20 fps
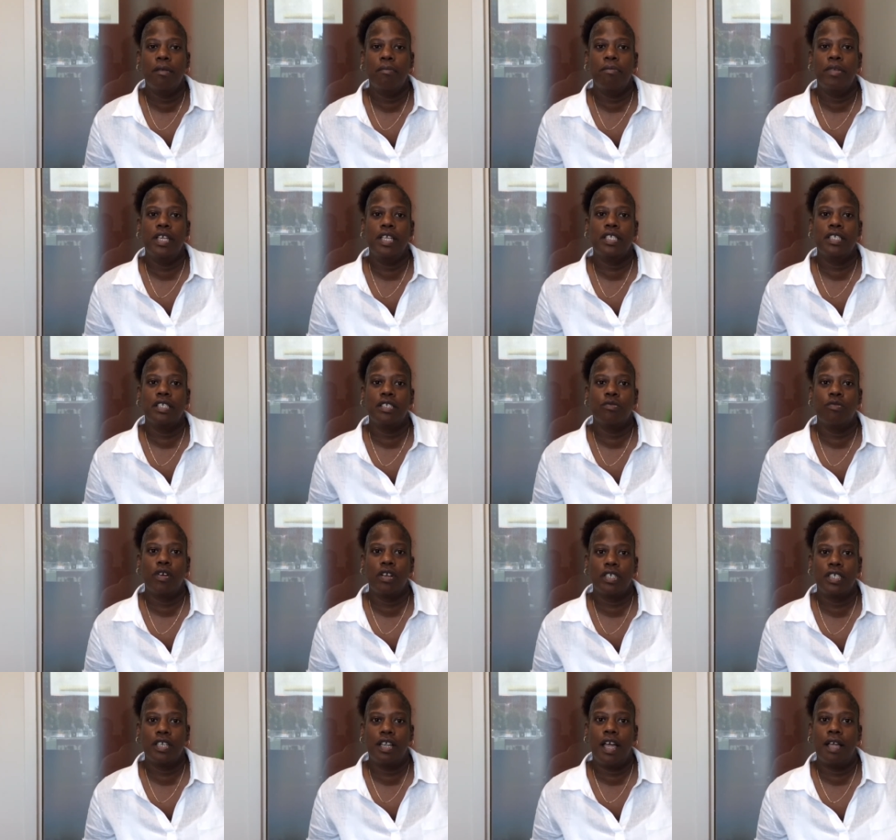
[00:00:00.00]
business
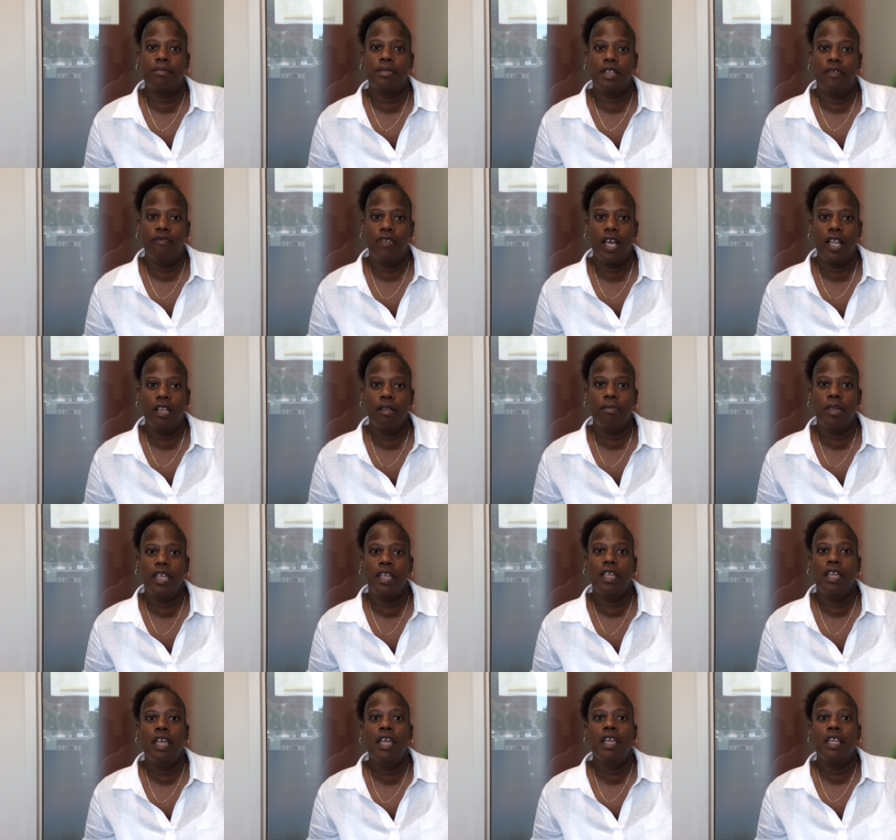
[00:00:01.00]
workshop
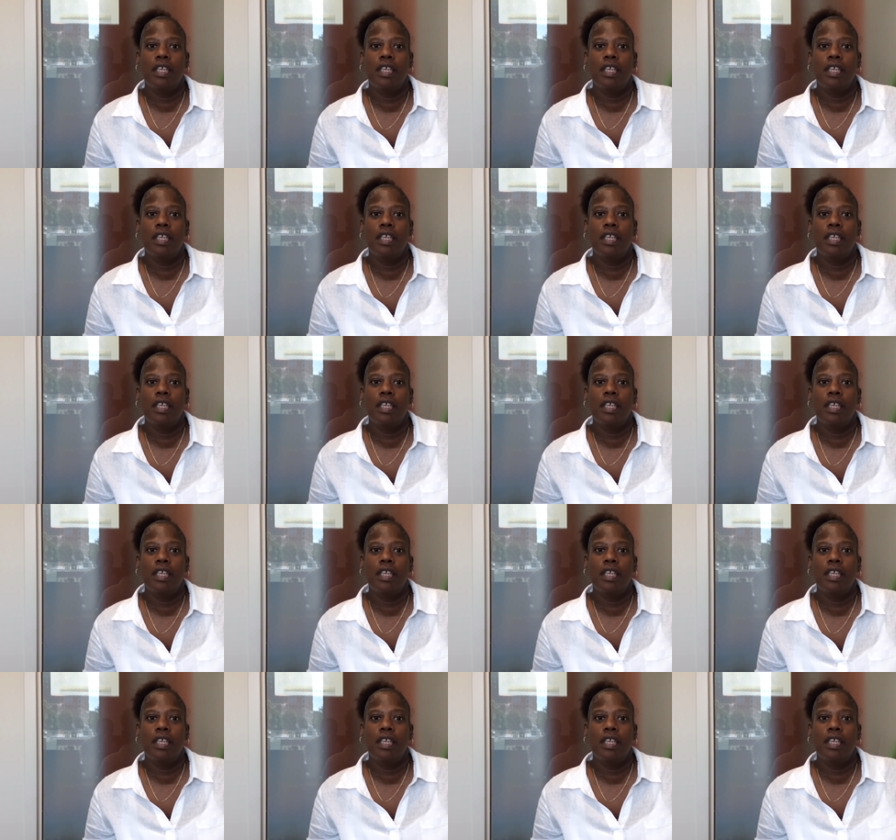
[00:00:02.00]
development.